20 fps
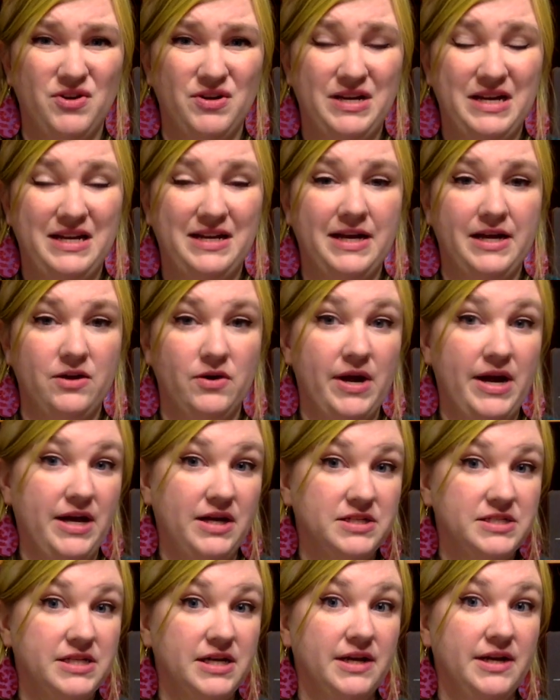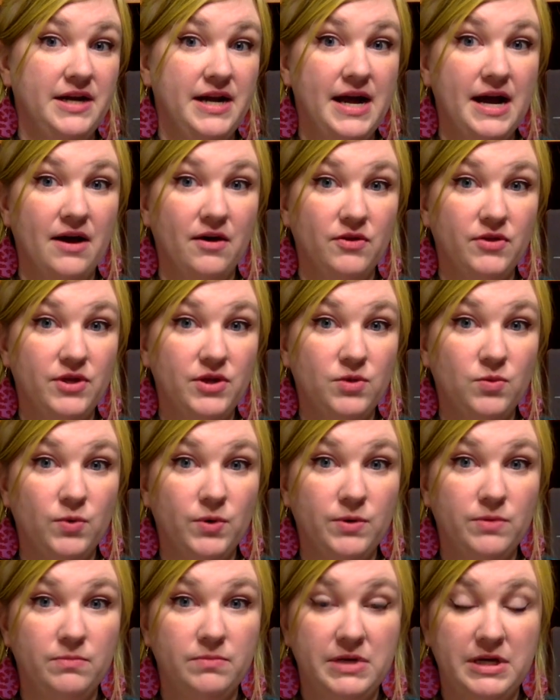can get your hands on now that you
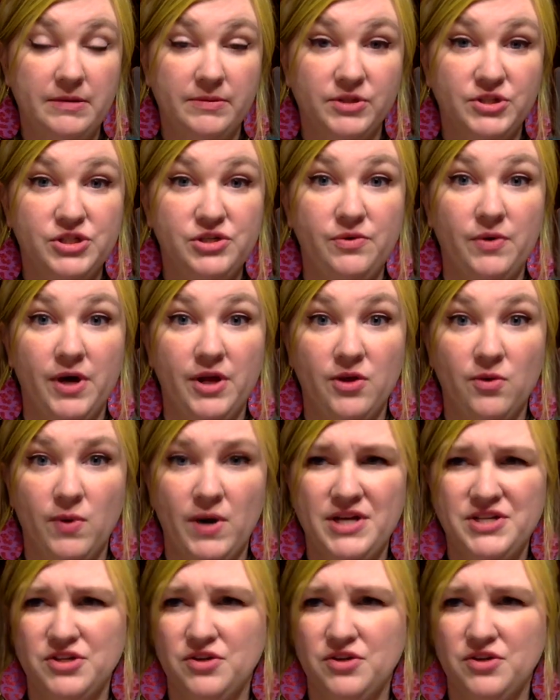wouldn't be able to otherwise?